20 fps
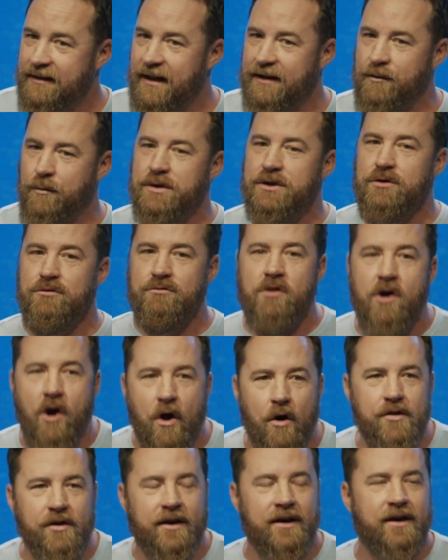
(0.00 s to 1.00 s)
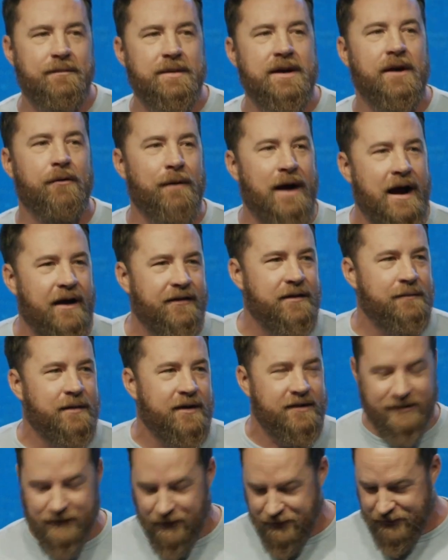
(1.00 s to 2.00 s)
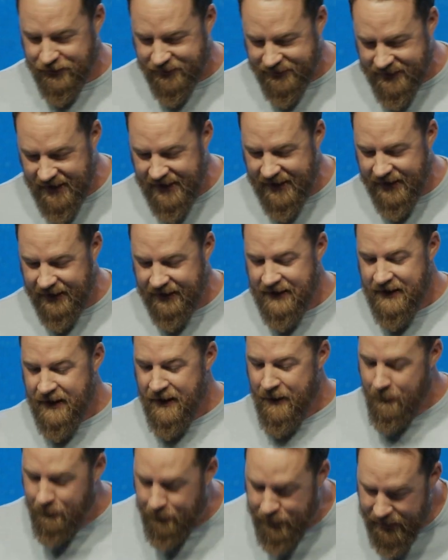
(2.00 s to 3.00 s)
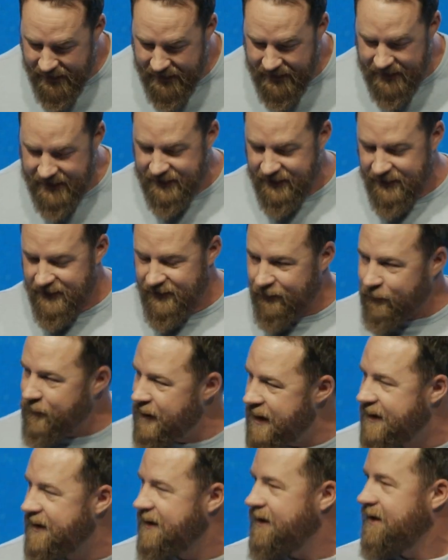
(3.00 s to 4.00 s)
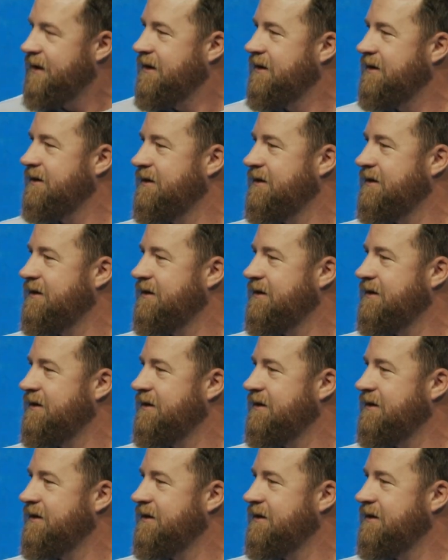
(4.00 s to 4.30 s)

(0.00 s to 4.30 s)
Like when you know you're going to be around them in a social setting, be ready.